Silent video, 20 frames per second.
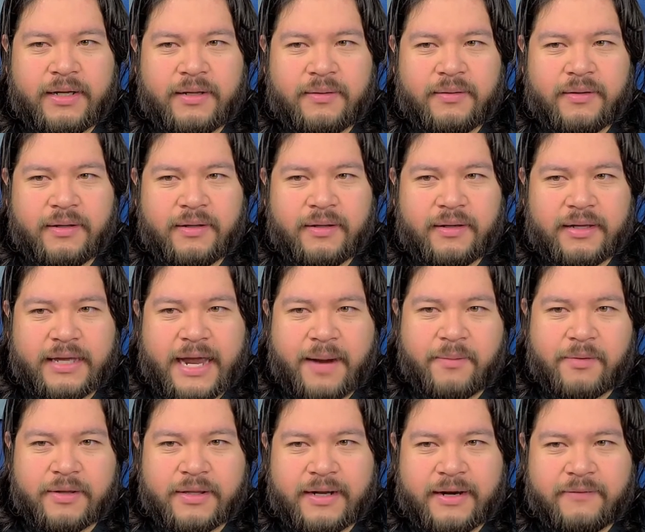in the
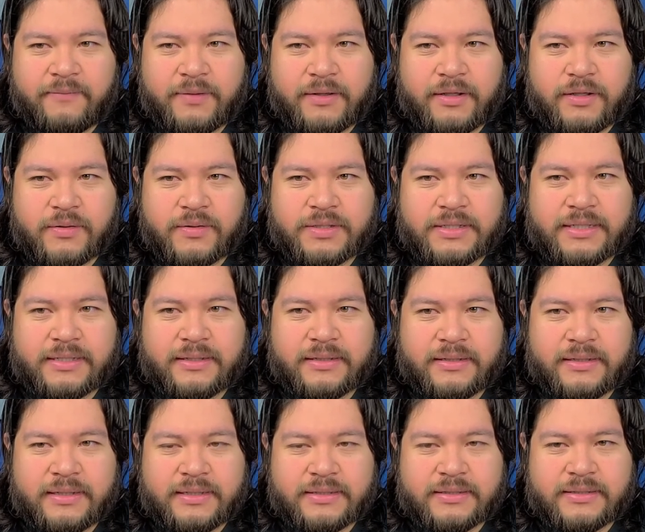camera that I've been
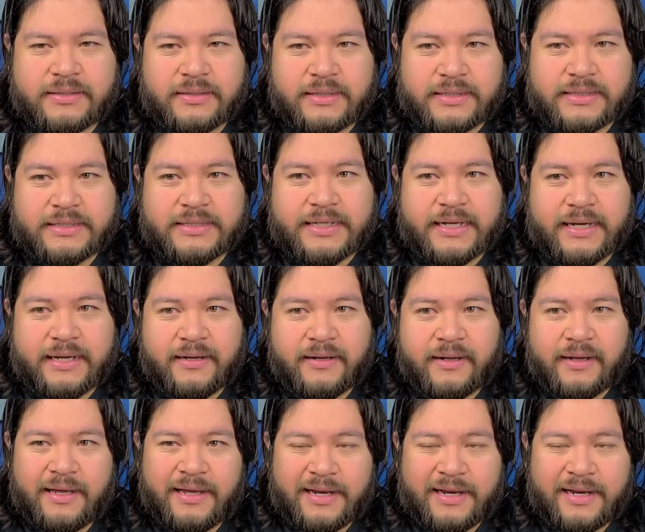using is is dead.